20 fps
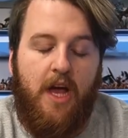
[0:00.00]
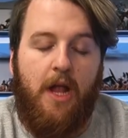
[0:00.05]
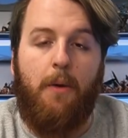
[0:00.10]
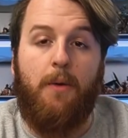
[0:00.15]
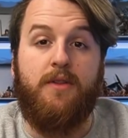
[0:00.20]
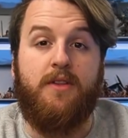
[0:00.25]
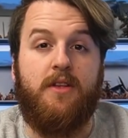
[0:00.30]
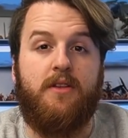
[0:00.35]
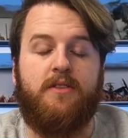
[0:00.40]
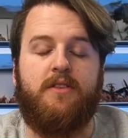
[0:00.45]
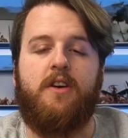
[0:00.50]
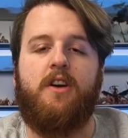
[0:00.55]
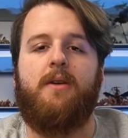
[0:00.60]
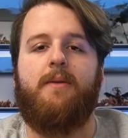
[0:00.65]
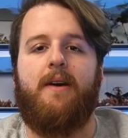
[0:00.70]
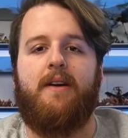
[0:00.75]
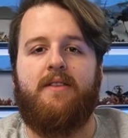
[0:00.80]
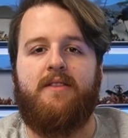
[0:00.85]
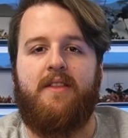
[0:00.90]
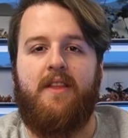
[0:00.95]
And I wanted to talk
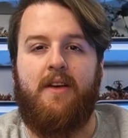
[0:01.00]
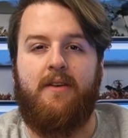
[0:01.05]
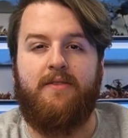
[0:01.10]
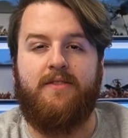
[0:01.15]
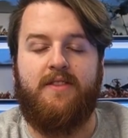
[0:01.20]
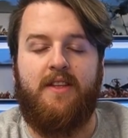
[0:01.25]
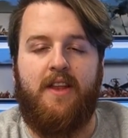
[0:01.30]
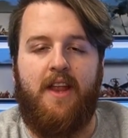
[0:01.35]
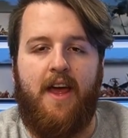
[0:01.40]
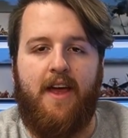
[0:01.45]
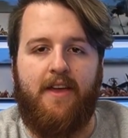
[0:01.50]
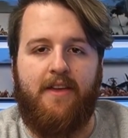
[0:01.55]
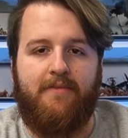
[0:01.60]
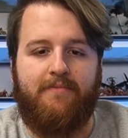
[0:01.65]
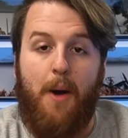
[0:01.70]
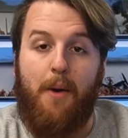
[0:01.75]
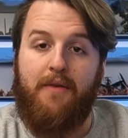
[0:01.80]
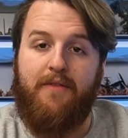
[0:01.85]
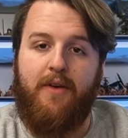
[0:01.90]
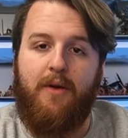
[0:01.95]
about those today.
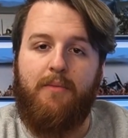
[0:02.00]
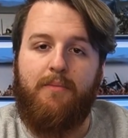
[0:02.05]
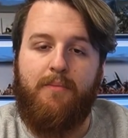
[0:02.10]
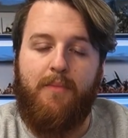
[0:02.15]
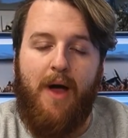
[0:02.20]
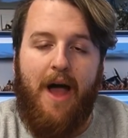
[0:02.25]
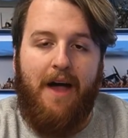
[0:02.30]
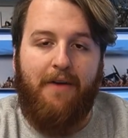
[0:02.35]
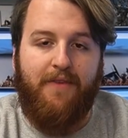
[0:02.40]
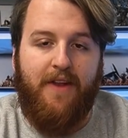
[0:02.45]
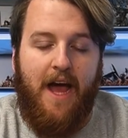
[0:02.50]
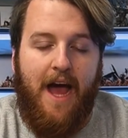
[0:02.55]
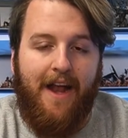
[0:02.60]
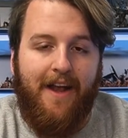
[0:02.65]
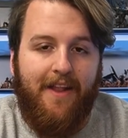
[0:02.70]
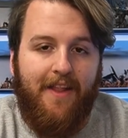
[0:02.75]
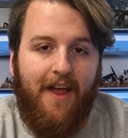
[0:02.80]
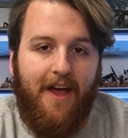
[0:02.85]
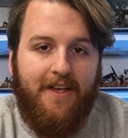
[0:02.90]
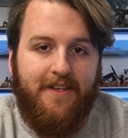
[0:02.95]
However, after
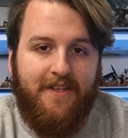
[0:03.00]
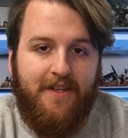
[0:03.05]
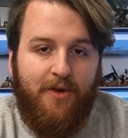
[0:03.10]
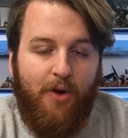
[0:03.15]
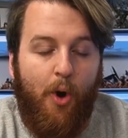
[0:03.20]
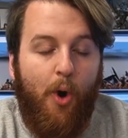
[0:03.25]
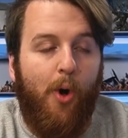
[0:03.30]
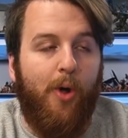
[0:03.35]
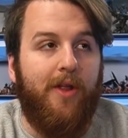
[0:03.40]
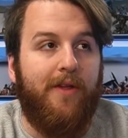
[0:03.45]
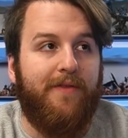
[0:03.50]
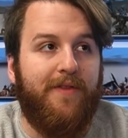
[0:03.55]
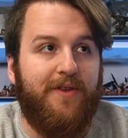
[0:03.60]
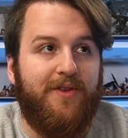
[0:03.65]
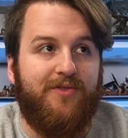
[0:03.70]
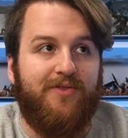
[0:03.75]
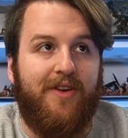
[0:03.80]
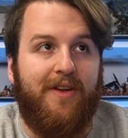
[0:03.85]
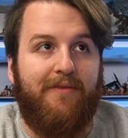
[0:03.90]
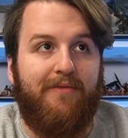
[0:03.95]
analysing all of the
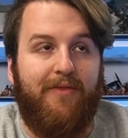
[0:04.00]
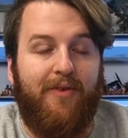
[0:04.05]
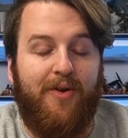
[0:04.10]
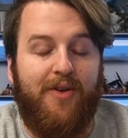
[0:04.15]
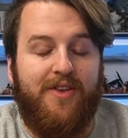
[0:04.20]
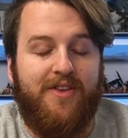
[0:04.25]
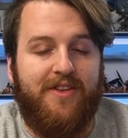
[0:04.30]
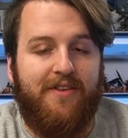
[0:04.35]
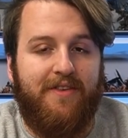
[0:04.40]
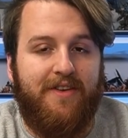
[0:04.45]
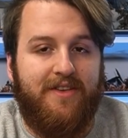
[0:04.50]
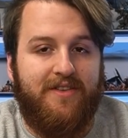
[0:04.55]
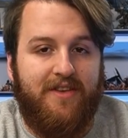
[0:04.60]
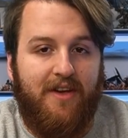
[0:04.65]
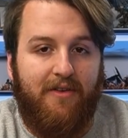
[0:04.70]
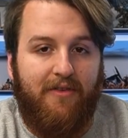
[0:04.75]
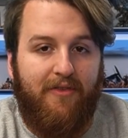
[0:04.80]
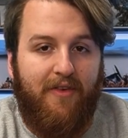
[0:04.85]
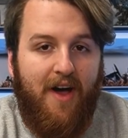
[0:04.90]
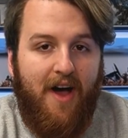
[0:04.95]
stream footage there is
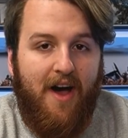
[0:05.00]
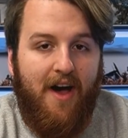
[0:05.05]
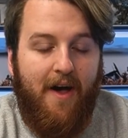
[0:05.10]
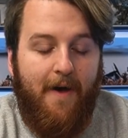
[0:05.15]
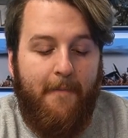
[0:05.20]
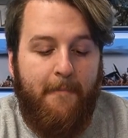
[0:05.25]
so far,